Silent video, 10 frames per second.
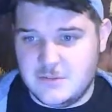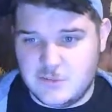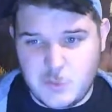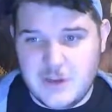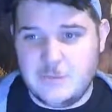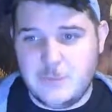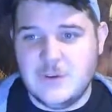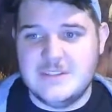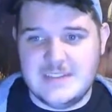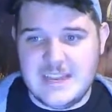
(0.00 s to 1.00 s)
12
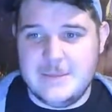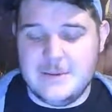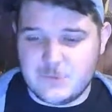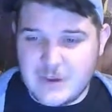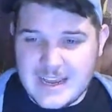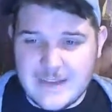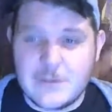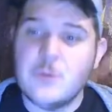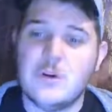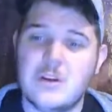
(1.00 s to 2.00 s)
points of damage right after
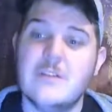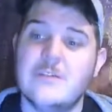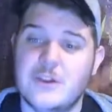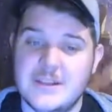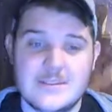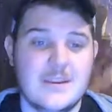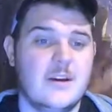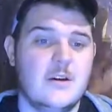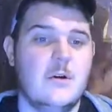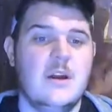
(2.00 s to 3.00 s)
one of your friends
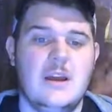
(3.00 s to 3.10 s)
go